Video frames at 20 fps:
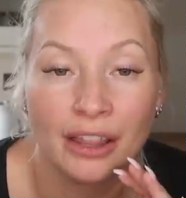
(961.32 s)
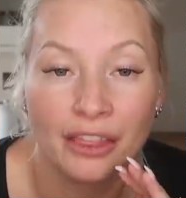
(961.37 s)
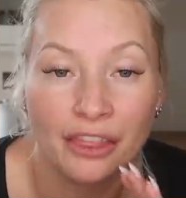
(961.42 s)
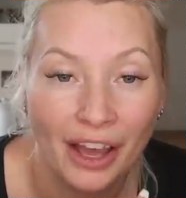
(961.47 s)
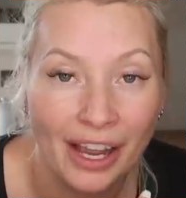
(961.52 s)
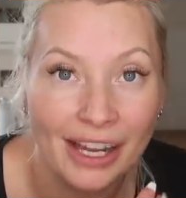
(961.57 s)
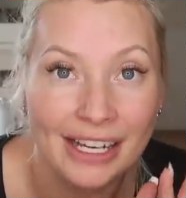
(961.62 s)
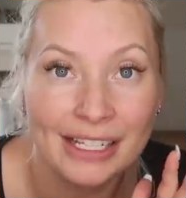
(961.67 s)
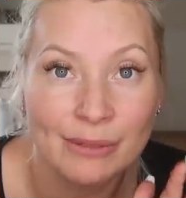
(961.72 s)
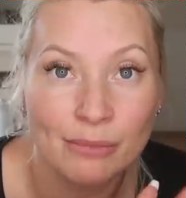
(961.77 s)

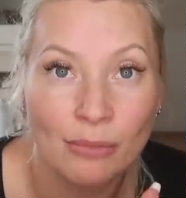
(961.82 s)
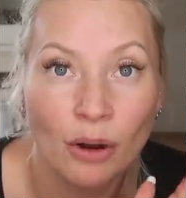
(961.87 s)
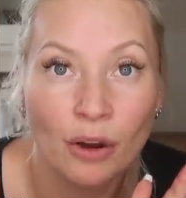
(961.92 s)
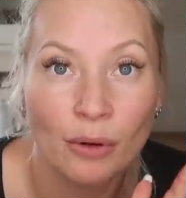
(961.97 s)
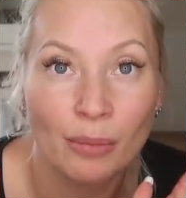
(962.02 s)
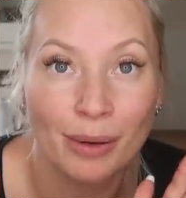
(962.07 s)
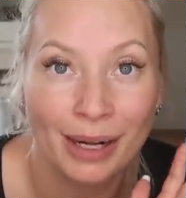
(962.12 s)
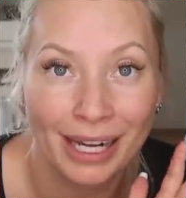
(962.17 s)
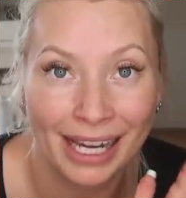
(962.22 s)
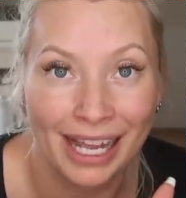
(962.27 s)
That is
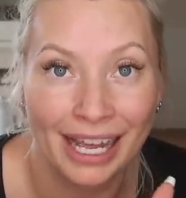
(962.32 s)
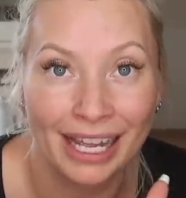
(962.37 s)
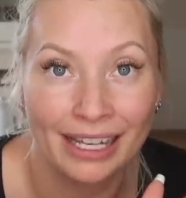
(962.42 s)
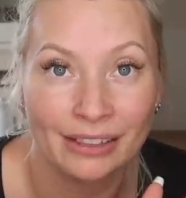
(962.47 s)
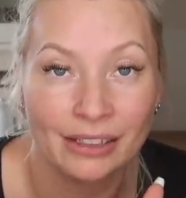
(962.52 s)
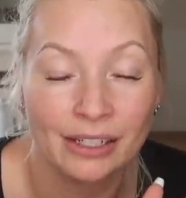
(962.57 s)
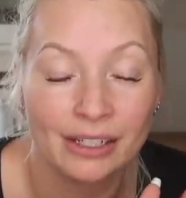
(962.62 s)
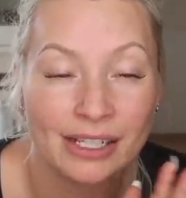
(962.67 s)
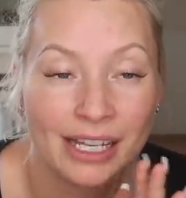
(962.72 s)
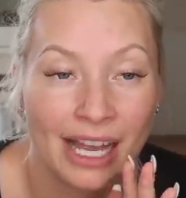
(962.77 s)
my
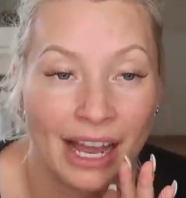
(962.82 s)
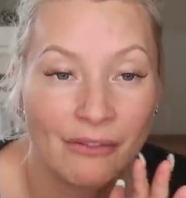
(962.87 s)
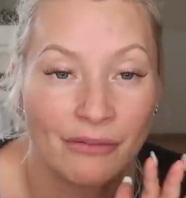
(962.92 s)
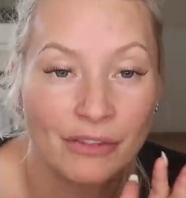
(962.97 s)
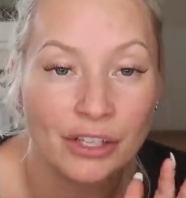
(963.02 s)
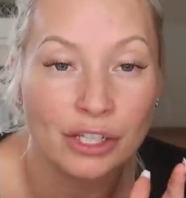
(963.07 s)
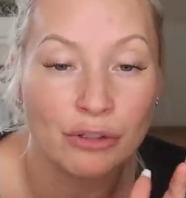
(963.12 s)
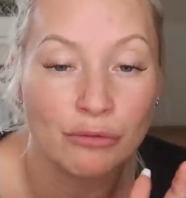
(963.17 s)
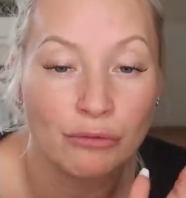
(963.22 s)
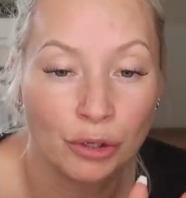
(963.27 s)
plan, to
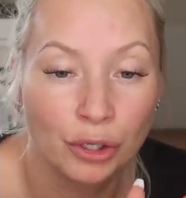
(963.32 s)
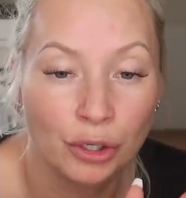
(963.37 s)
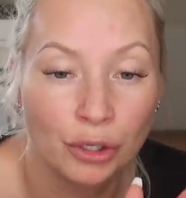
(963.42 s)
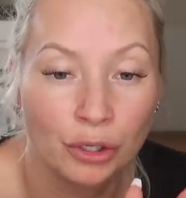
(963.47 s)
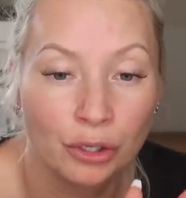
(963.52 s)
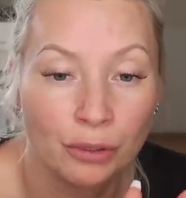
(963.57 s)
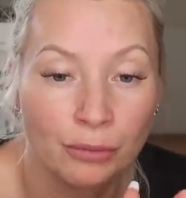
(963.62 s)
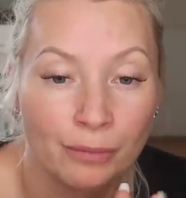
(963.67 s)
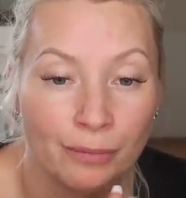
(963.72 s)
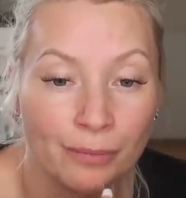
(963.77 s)
have this
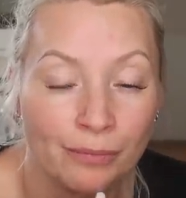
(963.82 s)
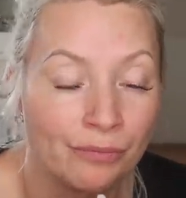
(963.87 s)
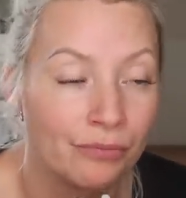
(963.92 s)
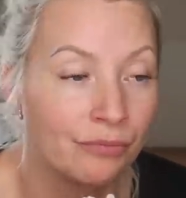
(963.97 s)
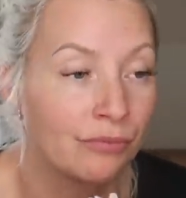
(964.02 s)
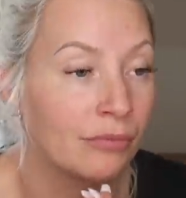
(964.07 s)
room